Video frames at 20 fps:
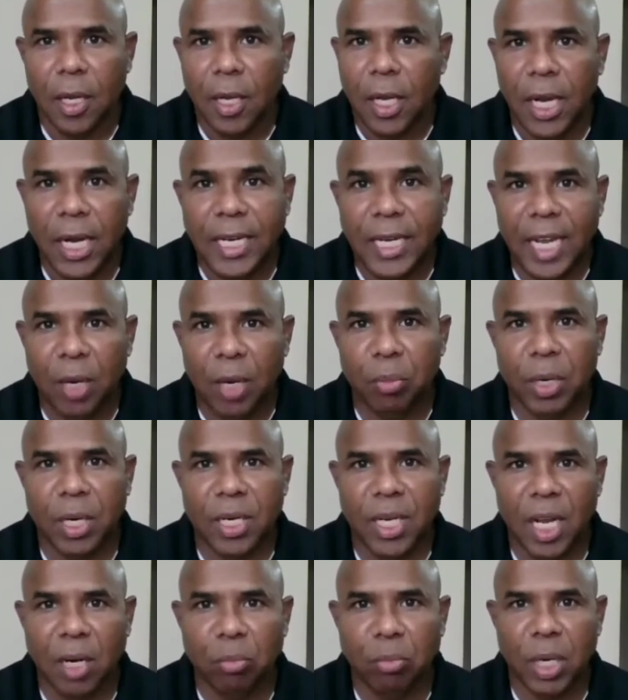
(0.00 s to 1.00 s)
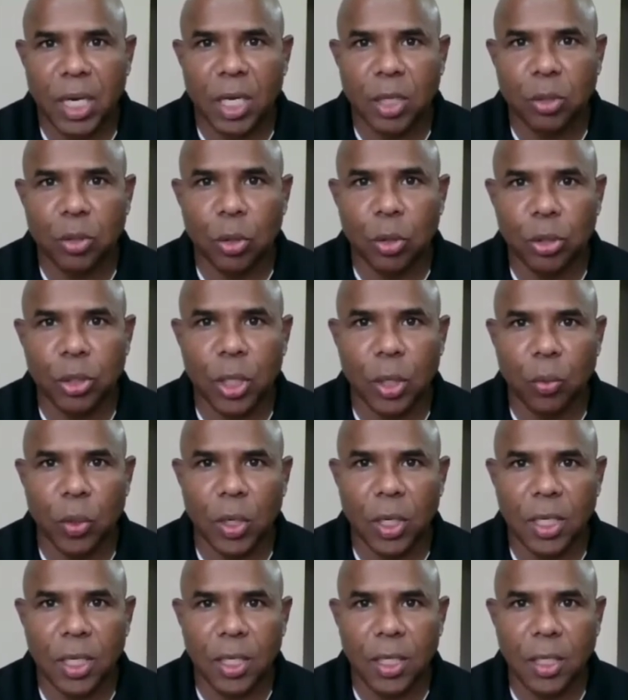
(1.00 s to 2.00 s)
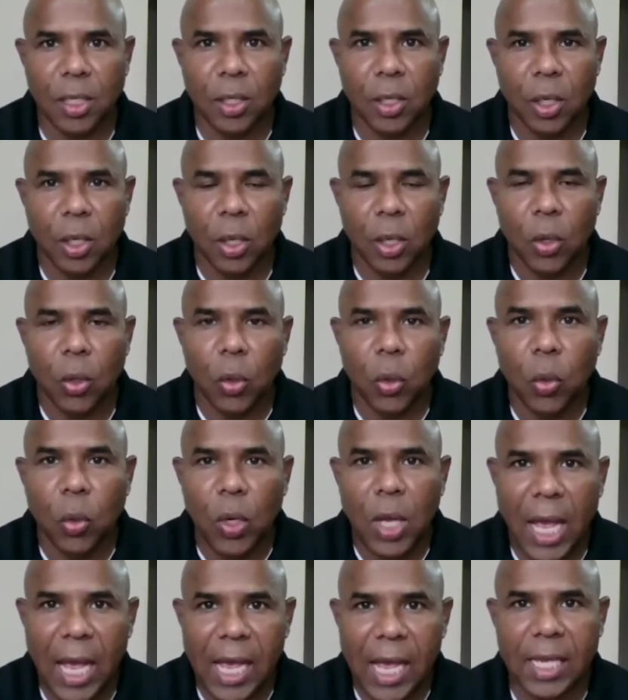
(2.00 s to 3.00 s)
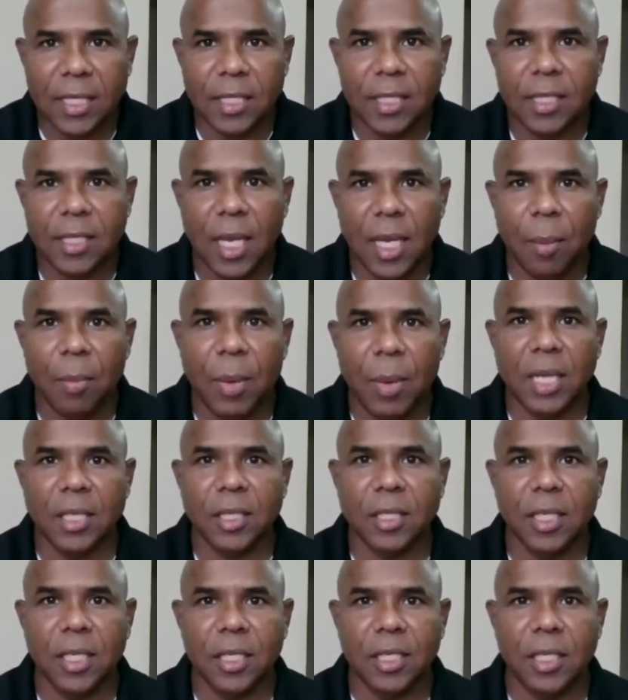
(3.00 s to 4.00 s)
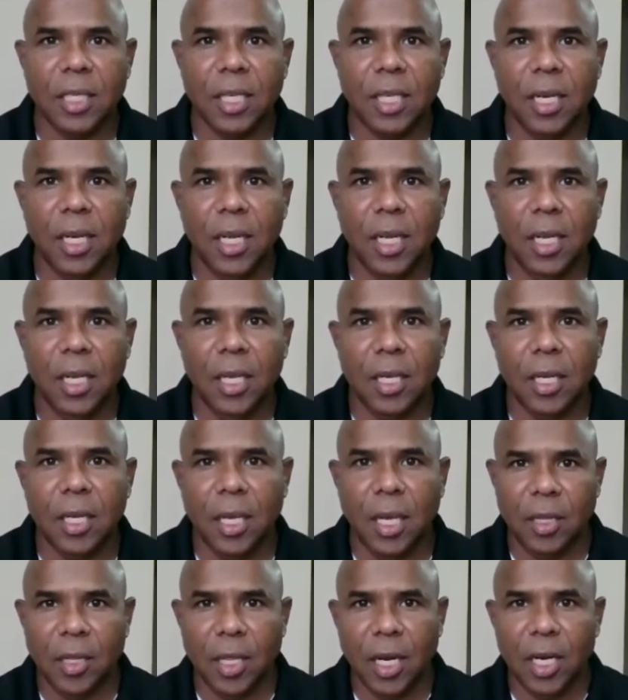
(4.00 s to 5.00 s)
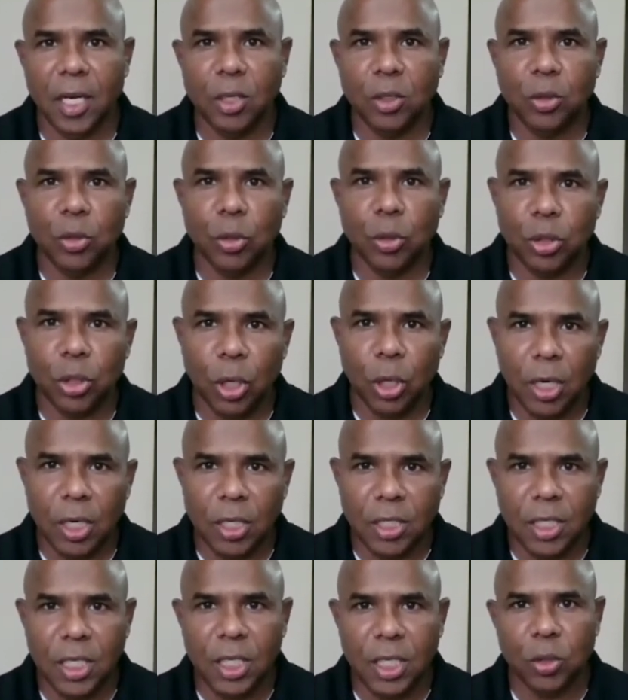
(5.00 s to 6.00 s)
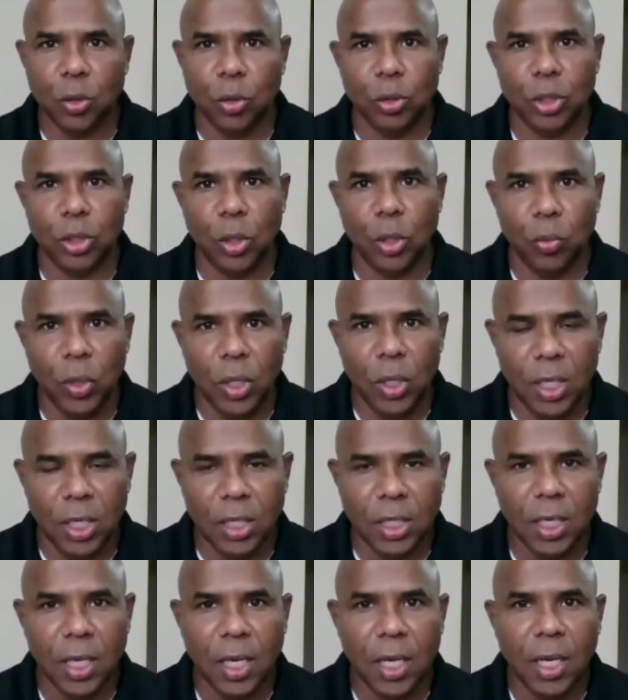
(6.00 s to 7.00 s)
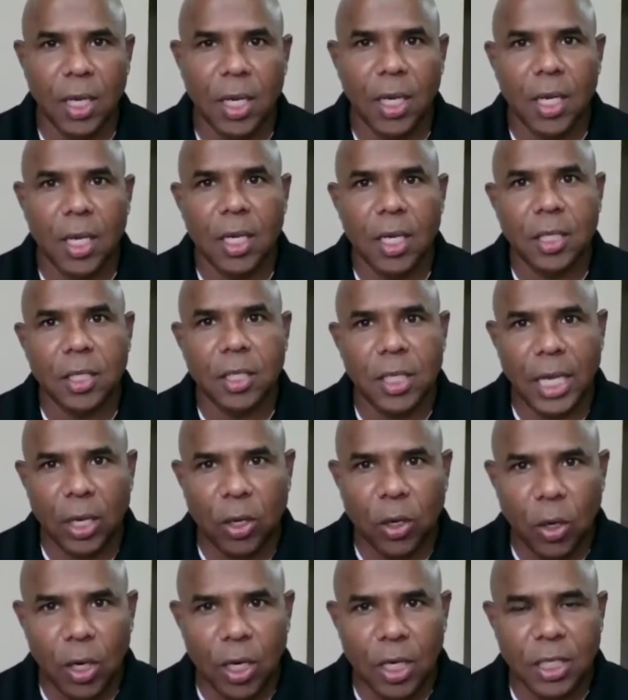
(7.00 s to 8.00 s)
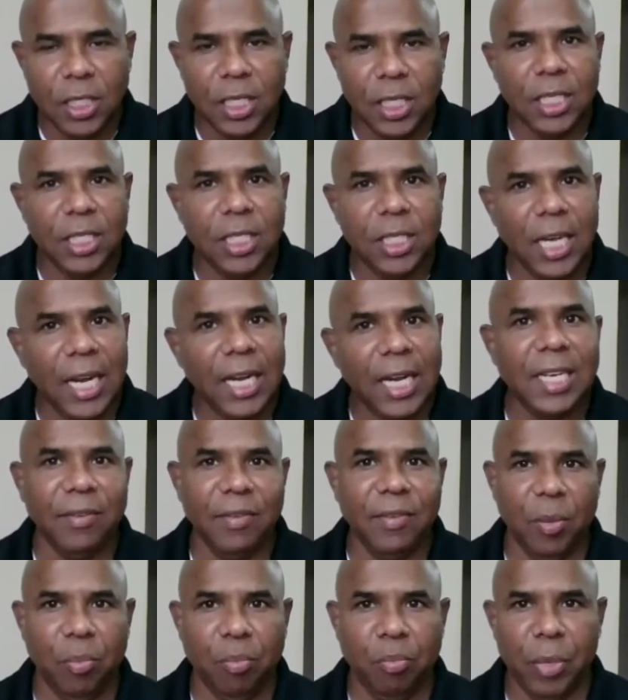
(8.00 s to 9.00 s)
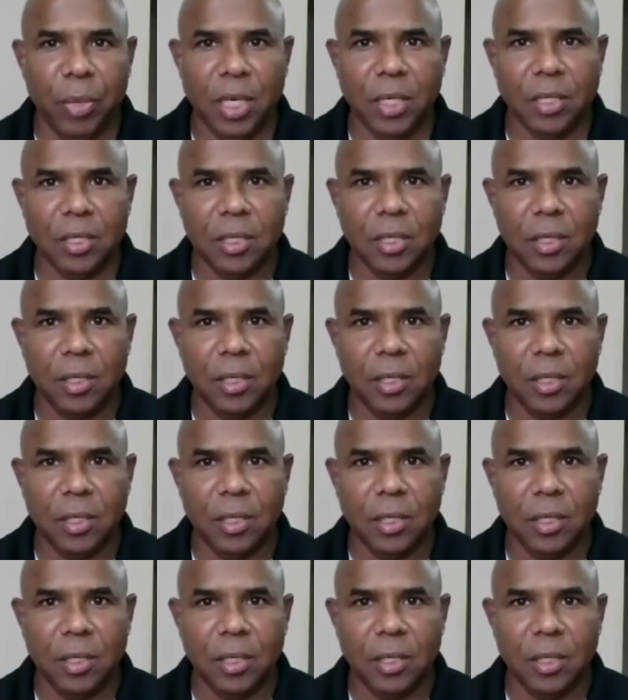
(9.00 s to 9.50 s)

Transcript: It can be done by a social worker who has a master's degree either in sociology, social work, psychology, child development,